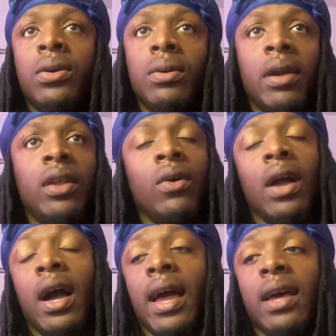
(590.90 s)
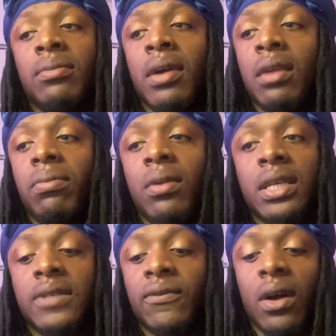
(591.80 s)
But you know, God has better
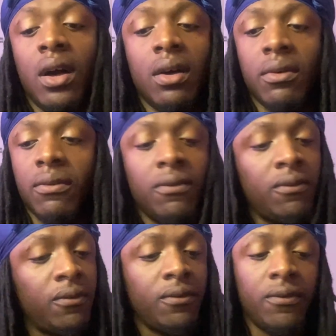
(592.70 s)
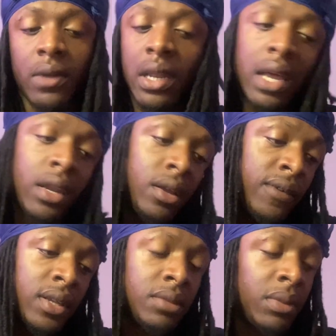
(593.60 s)
plans for a lot of
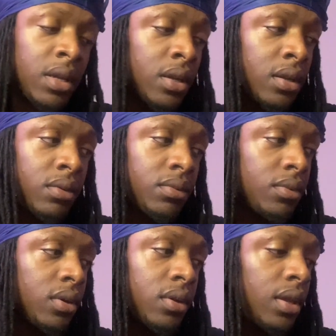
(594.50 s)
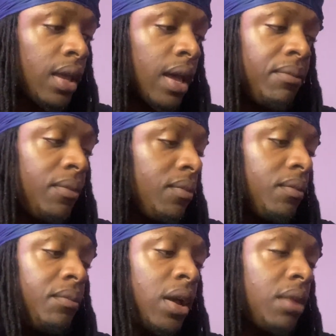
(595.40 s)
us, man. He got
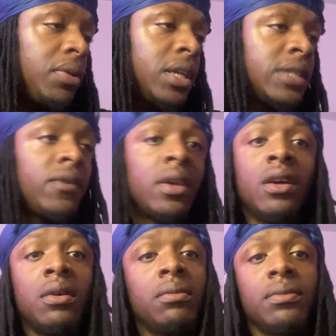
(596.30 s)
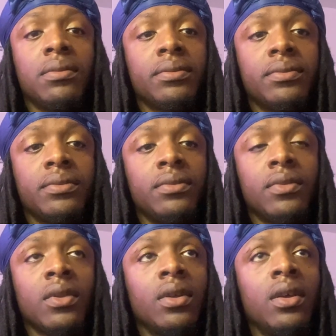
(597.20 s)
better plans for him.
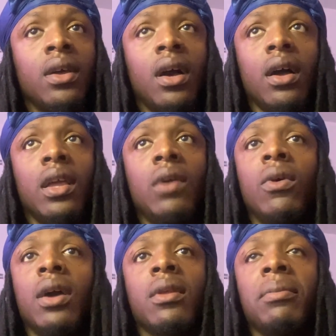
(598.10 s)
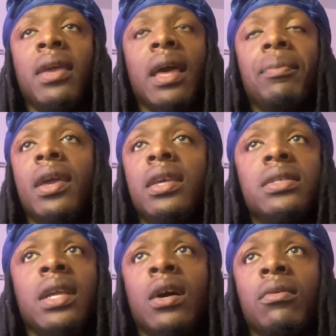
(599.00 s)
he want him to be at
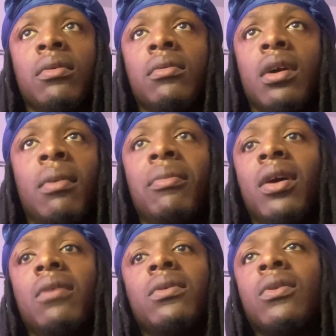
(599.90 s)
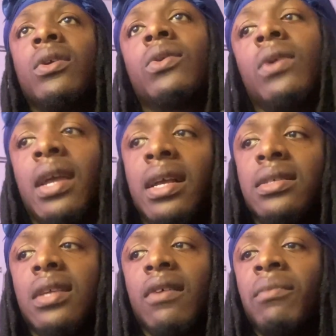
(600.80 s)
peace now. Cause my brother was going through a lot of
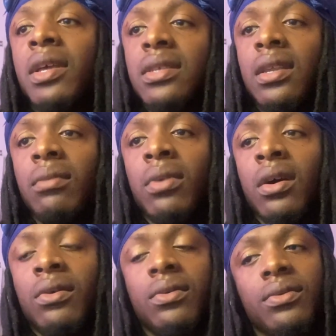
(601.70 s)
stuff mentally, bro.